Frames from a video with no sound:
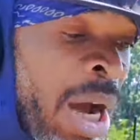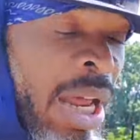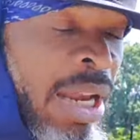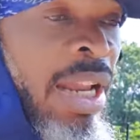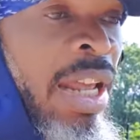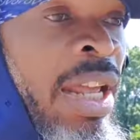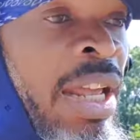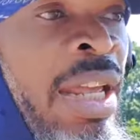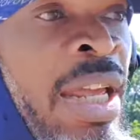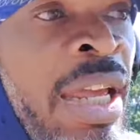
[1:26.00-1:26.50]

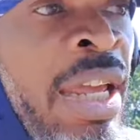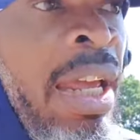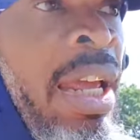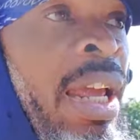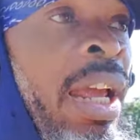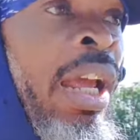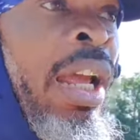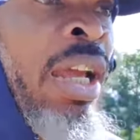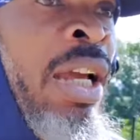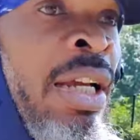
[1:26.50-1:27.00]
man
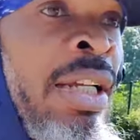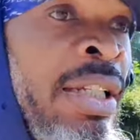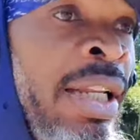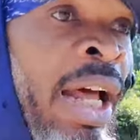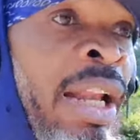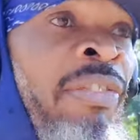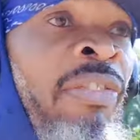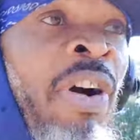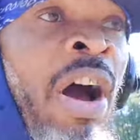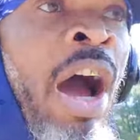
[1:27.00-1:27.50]

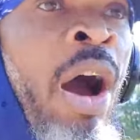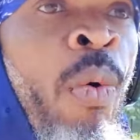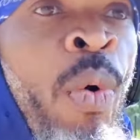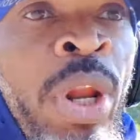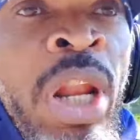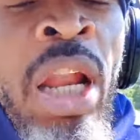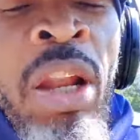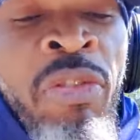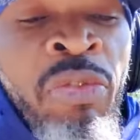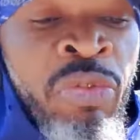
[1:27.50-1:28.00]
that
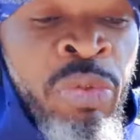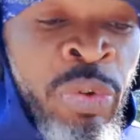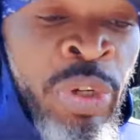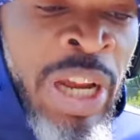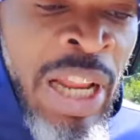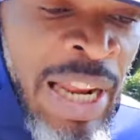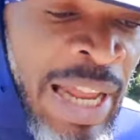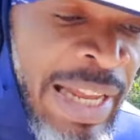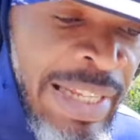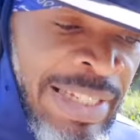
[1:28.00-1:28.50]
forward and
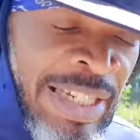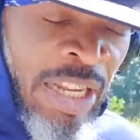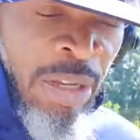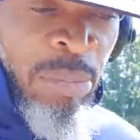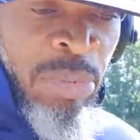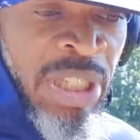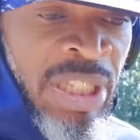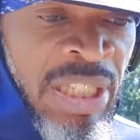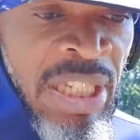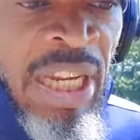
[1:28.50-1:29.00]
realize
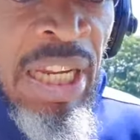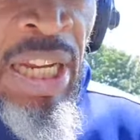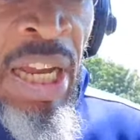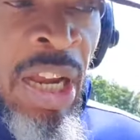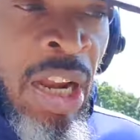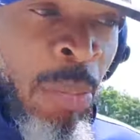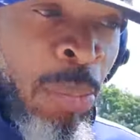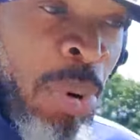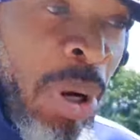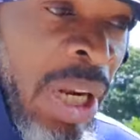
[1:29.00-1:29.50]
their
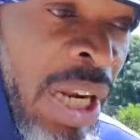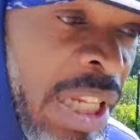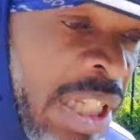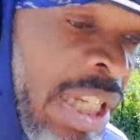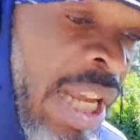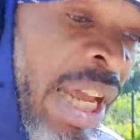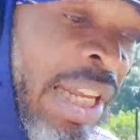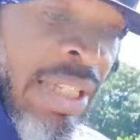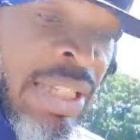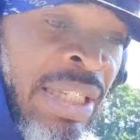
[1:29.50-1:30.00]
mistake and
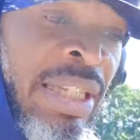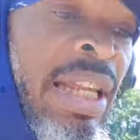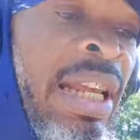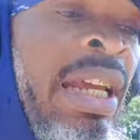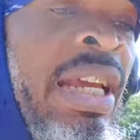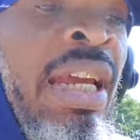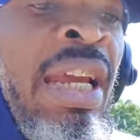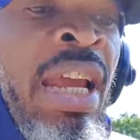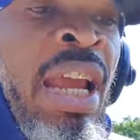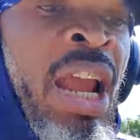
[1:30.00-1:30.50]
apologize,
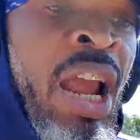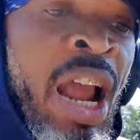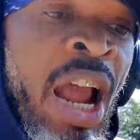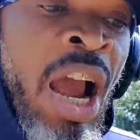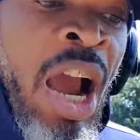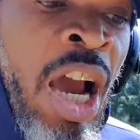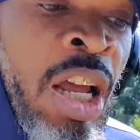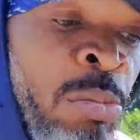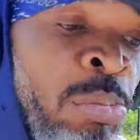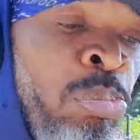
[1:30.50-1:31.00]

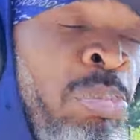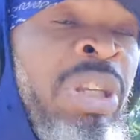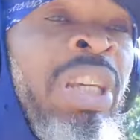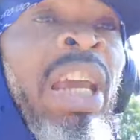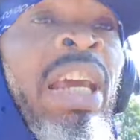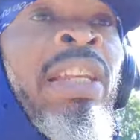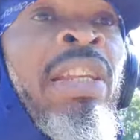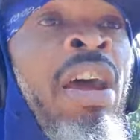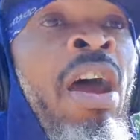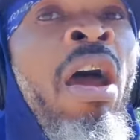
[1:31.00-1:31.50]
and
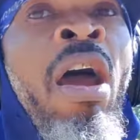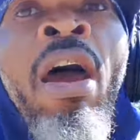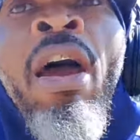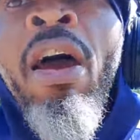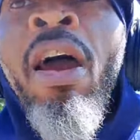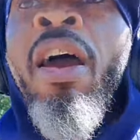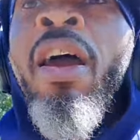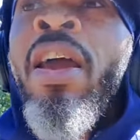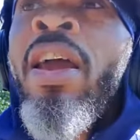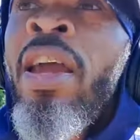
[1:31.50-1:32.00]
bigot to
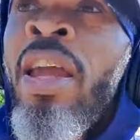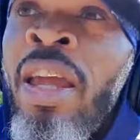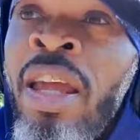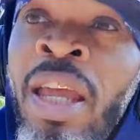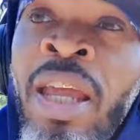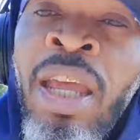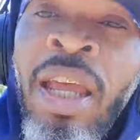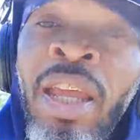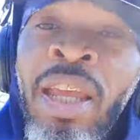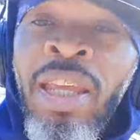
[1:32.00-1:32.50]
her
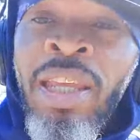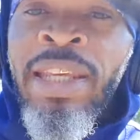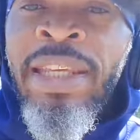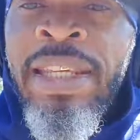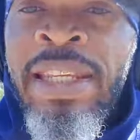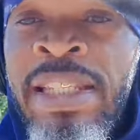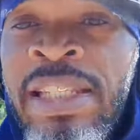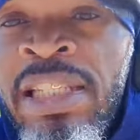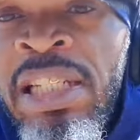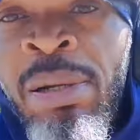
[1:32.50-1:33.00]

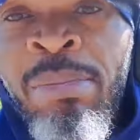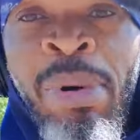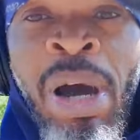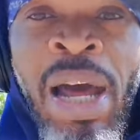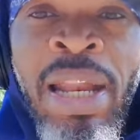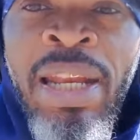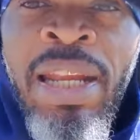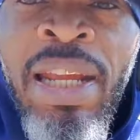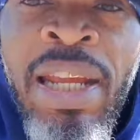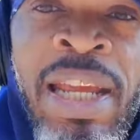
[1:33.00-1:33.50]
is the
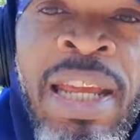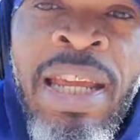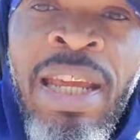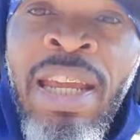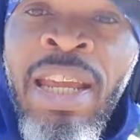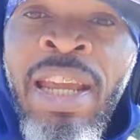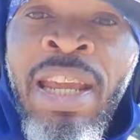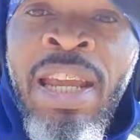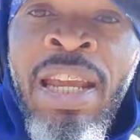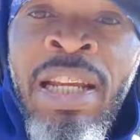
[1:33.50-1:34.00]
man
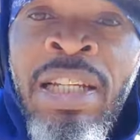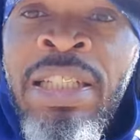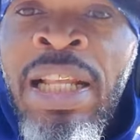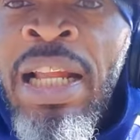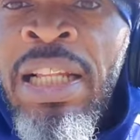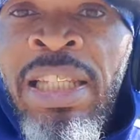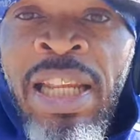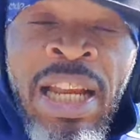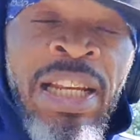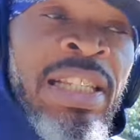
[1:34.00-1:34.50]

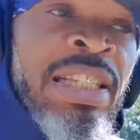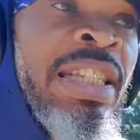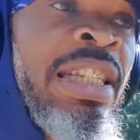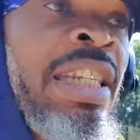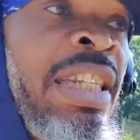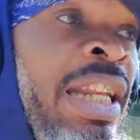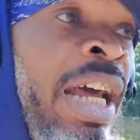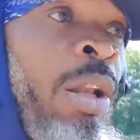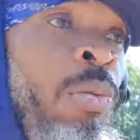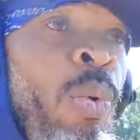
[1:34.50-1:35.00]
that can
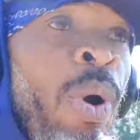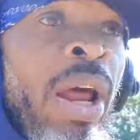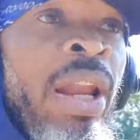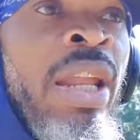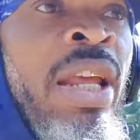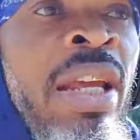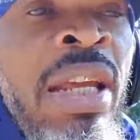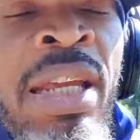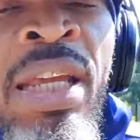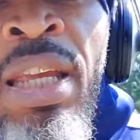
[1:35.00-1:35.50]
see that
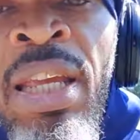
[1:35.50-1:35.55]
one